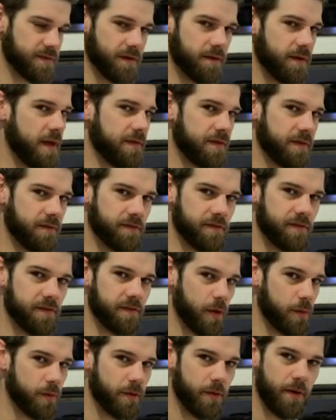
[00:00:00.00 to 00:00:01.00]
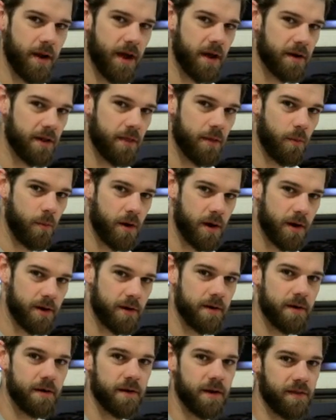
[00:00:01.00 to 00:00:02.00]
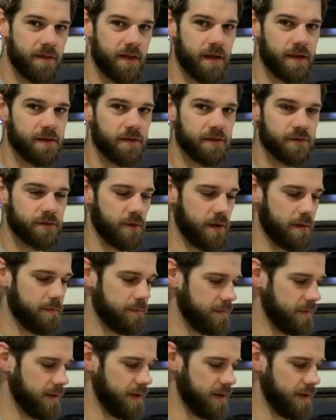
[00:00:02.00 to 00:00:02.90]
nothing floating around in the water at the end of the trip.